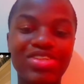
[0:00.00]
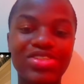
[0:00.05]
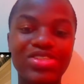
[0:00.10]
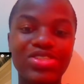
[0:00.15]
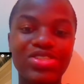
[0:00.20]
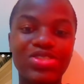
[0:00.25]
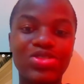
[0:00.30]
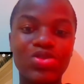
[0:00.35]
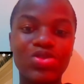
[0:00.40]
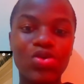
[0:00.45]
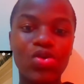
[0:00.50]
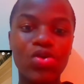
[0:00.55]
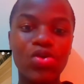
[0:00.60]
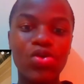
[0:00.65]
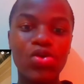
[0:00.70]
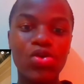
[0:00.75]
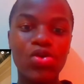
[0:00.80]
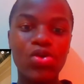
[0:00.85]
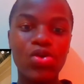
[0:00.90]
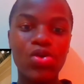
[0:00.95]

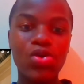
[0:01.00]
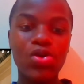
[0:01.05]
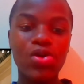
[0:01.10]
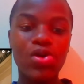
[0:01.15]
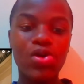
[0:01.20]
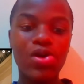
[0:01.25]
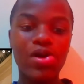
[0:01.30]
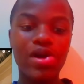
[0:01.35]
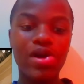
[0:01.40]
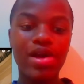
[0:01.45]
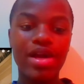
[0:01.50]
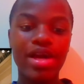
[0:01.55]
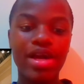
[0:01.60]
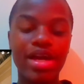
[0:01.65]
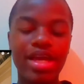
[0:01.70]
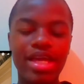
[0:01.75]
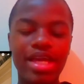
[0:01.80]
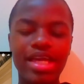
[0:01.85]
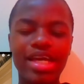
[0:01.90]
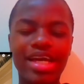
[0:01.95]
So
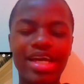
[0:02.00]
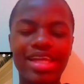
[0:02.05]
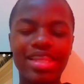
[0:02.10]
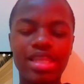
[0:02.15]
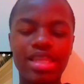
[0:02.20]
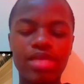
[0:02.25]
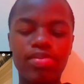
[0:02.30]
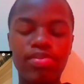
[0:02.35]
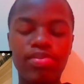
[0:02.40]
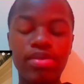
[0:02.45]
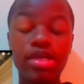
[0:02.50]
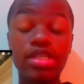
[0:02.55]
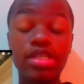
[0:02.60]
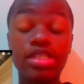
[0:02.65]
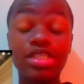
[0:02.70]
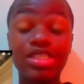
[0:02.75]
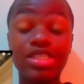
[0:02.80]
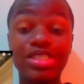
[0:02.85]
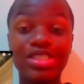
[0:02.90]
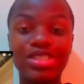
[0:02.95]
yeah, the beat
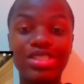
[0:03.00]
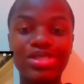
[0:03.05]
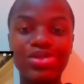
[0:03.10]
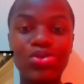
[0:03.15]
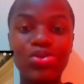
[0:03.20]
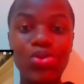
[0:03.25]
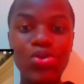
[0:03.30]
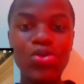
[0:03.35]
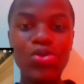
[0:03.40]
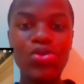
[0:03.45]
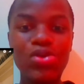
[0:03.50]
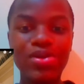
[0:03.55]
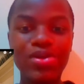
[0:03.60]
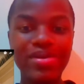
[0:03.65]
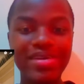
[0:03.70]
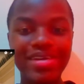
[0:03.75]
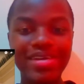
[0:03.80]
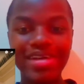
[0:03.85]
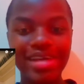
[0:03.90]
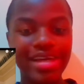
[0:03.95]
is cool.
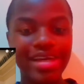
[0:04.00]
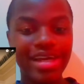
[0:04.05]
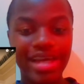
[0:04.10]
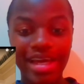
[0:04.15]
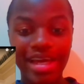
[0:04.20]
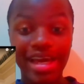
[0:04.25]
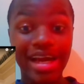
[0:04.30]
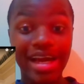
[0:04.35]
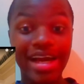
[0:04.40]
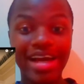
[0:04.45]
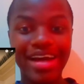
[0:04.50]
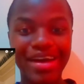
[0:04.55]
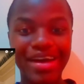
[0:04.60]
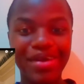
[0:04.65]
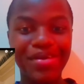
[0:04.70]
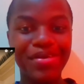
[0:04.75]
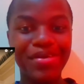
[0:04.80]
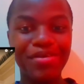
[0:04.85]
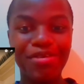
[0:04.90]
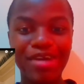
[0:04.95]
Yeah,
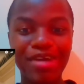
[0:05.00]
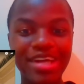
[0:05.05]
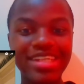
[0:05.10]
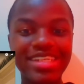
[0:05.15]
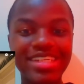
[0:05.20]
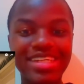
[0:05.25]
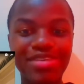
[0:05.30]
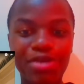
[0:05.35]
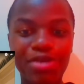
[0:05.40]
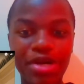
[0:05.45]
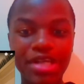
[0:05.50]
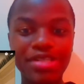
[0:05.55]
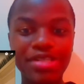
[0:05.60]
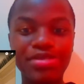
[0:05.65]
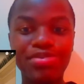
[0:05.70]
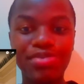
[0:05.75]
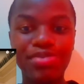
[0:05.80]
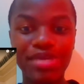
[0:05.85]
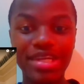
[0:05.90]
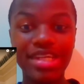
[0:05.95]
what a way to
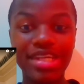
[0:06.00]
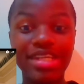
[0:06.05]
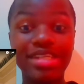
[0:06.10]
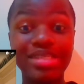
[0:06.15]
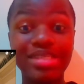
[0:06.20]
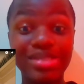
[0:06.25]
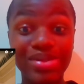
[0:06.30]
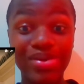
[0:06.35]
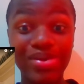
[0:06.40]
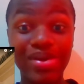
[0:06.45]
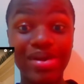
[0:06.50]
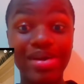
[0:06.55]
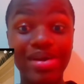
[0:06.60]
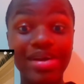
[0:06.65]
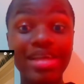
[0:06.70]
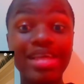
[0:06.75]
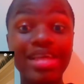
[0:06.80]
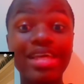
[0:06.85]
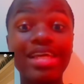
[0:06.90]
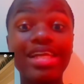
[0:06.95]
begin the song.
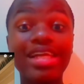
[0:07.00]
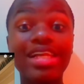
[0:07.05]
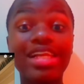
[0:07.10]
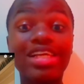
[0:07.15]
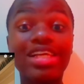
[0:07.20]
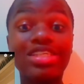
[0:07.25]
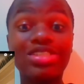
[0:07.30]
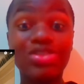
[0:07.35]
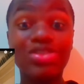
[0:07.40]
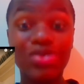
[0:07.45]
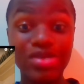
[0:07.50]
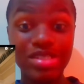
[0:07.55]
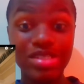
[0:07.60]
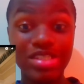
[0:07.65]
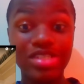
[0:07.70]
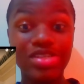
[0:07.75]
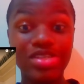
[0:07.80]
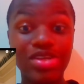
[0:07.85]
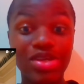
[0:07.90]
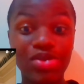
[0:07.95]
Let's
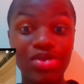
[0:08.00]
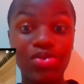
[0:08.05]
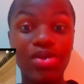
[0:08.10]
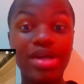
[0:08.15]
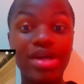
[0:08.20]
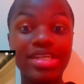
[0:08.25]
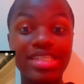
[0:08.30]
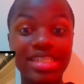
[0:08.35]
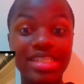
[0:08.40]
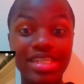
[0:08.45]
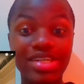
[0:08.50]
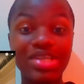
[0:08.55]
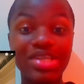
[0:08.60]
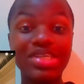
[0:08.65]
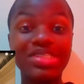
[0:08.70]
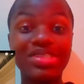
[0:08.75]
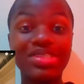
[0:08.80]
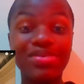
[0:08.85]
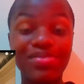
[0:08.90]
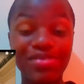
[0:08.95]
continue and watch
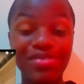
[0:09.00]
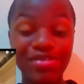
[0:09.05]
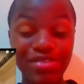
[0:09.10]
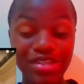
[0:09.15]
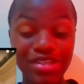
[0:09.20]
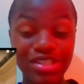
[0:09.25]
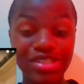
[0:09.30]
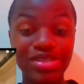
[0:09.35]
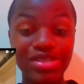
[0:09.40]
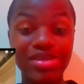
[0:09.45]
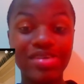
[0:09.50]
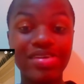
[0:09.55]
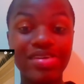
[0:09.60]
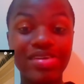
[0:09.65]
rest of the video.